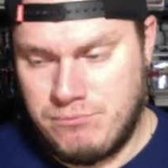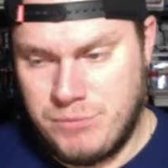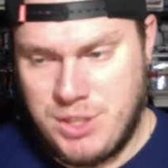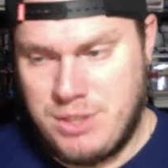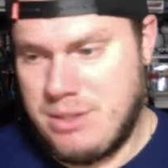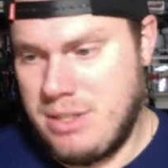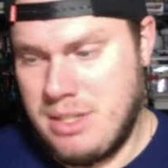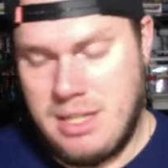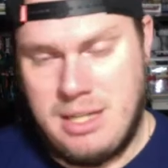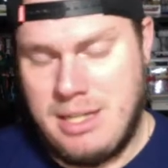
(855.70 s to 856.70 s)
just
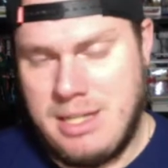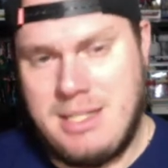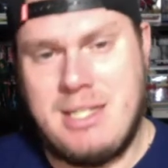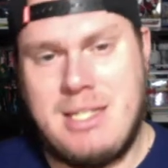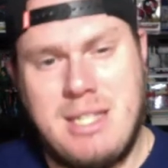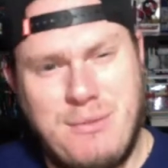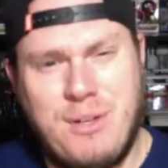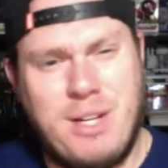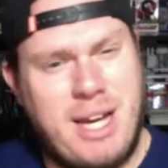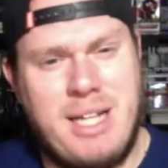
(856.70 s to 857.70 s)
it's a
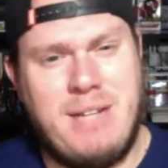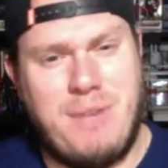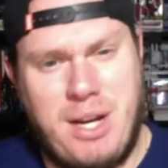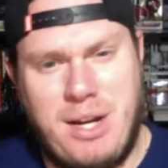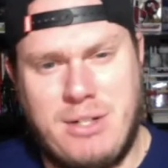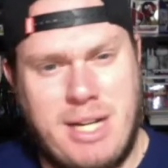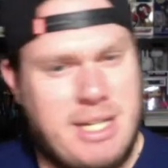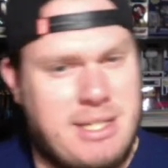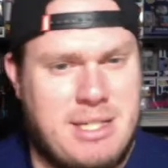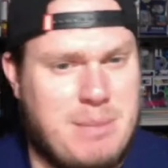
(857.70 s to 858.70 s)
different kind of character, I
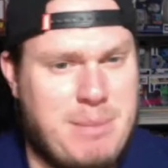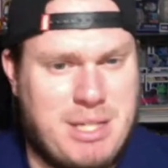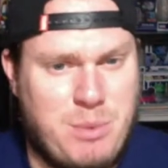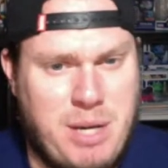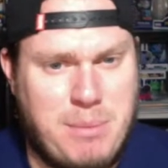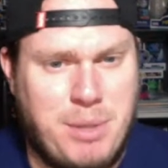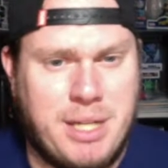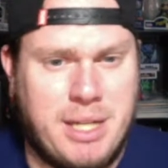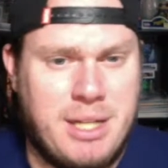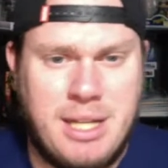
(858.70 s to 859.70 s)
guess is the best way to put
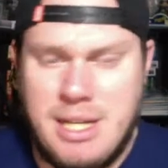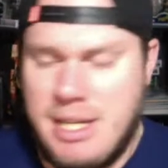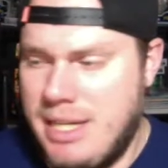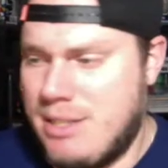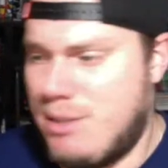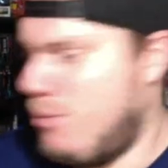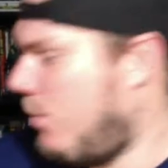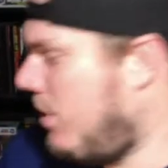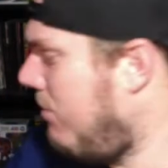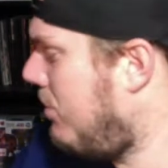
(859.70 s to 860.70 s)
it. It's
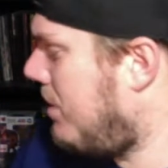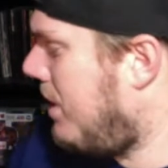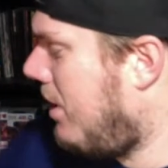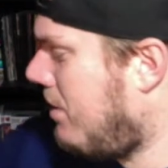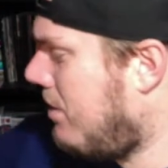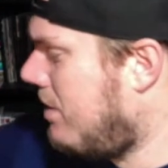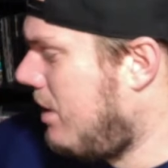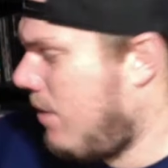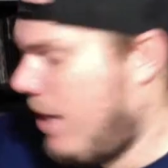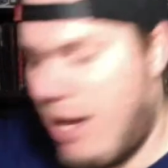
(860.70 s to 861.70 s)
one of those characters that
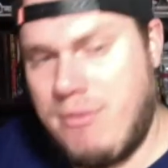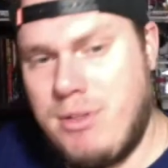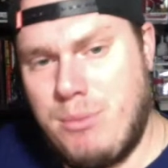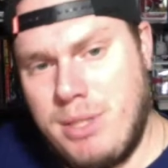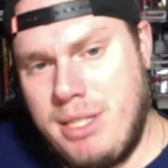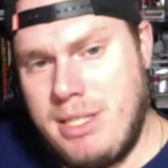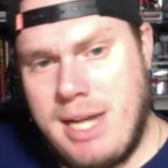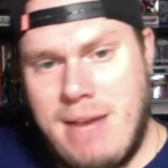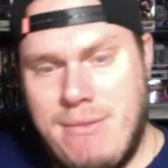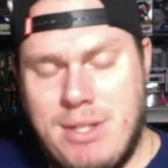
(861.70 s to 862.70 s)
you have to really
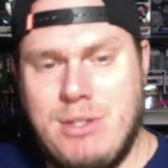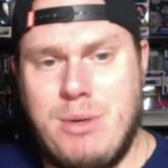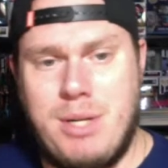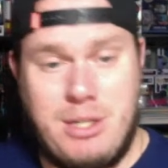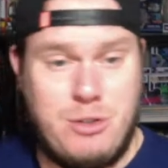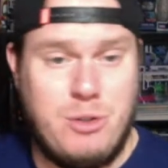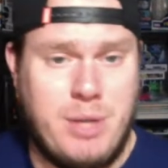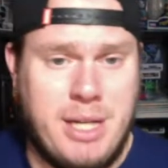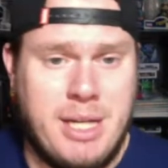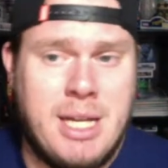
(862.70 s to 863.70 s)
dive into and
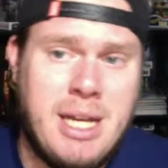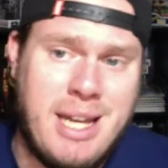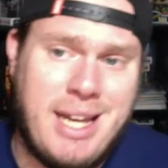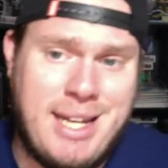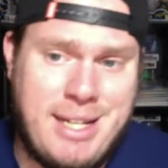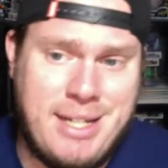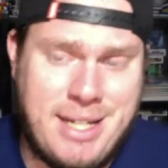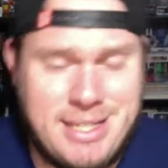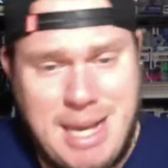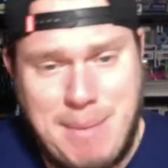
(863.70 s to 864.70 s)
enjoy. And
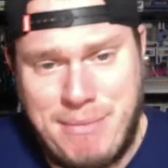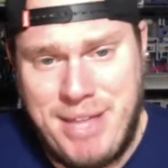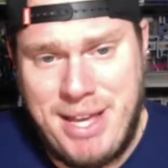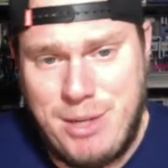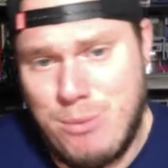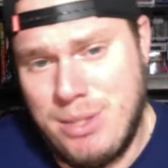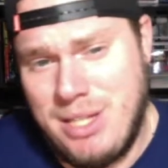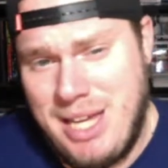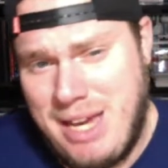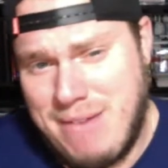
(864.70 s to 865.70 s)
on top of that, you
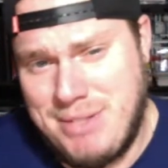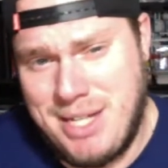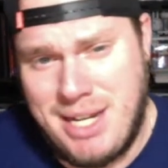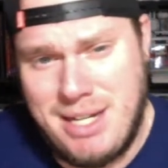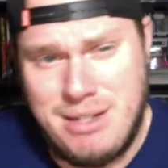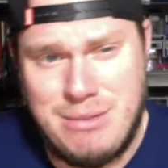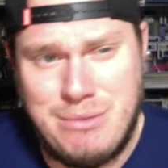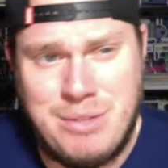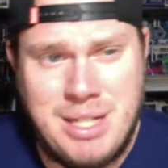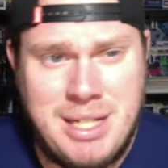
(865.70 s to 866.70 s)
really have to kind
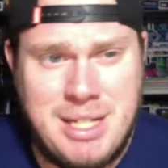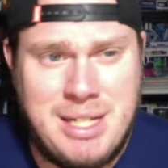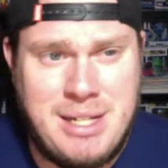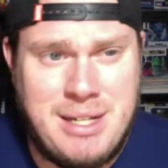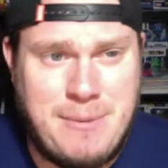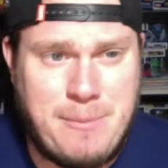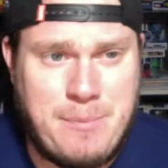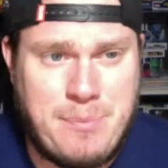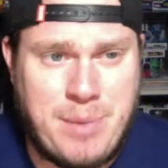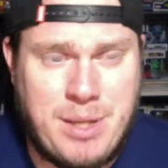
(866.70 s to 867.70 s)
of
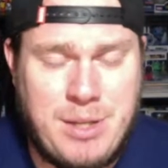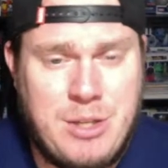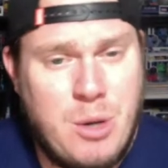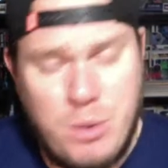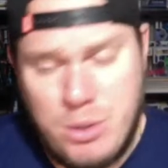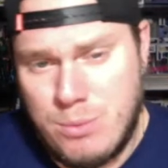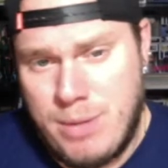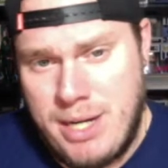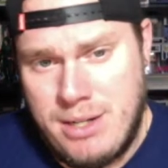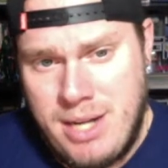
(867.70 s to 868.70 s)
know the
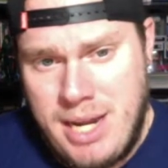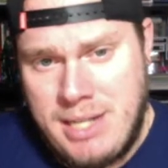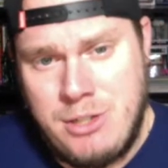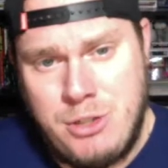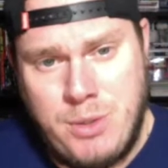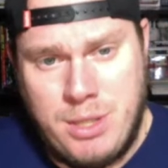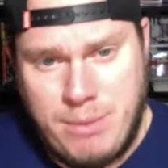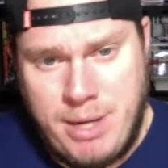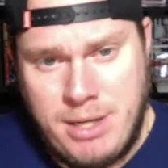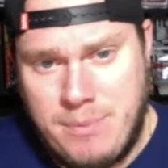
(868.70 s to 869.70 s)
writer and enjoy the
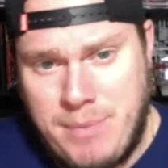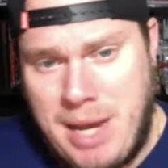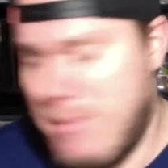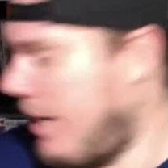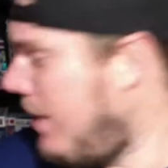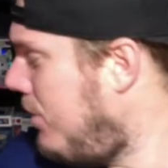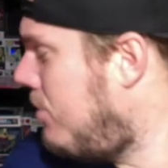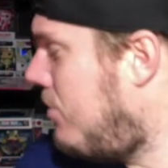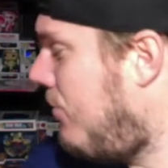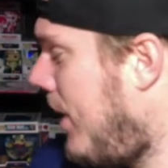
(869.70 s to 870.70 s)
writer. I'm not a
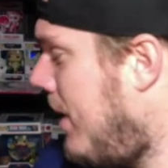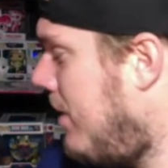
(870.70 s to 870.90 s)
huge fan